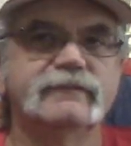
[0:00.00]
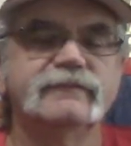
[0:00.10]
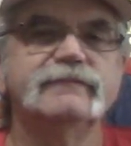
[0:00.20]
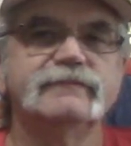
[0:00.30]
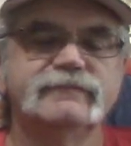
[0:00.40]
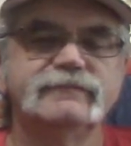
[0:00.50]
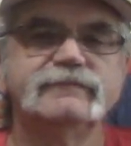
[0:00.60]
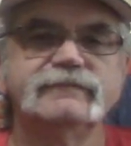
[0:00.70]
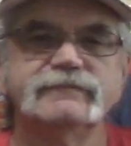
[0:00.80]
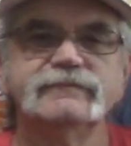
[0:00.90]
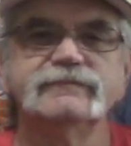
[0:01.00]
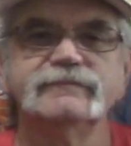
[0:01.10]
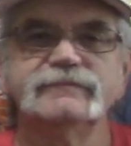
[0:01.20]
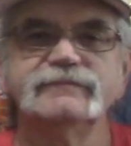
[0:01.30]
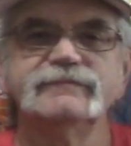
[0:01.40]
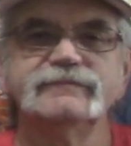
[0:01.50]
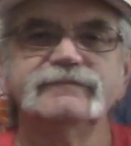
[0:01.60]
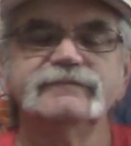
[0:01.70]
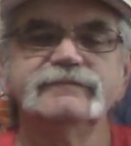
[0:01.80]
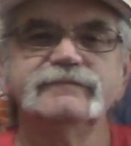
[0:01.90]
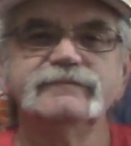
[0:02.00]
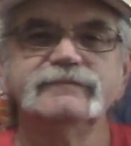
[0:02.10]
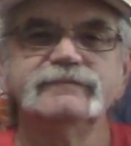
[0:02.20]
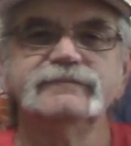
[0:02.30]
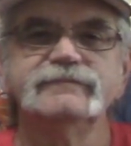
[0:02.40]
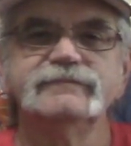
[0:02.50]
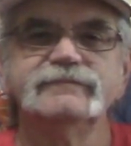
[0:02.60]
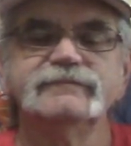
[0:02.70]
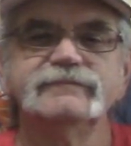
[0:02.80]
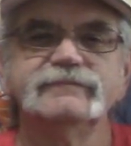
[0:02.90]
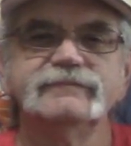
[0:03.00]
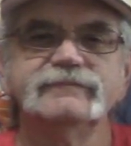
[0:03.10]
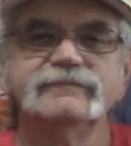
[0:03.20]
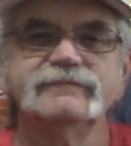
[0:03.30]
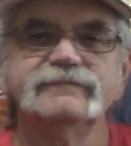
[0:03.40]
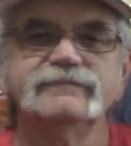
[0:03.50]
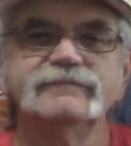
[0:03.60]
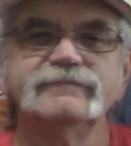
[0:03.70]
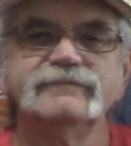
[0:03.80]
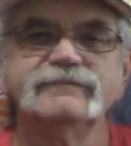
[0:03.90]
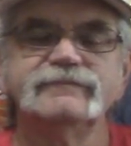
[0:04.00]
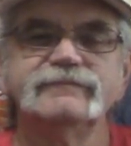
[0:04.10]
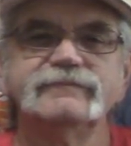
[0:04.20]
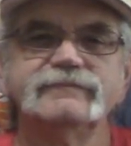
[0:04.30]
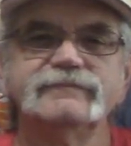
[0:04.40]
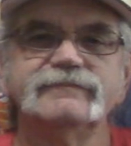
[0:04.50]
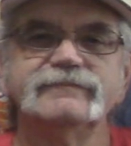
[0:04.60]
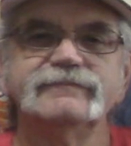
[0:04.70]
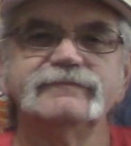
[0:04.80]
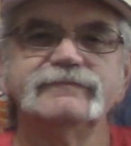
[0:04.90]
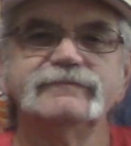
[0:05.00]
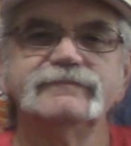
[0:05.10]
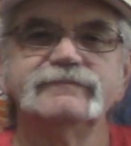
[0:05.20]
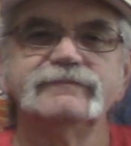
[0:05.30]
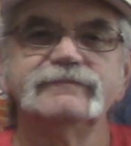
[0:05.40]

(not speaking)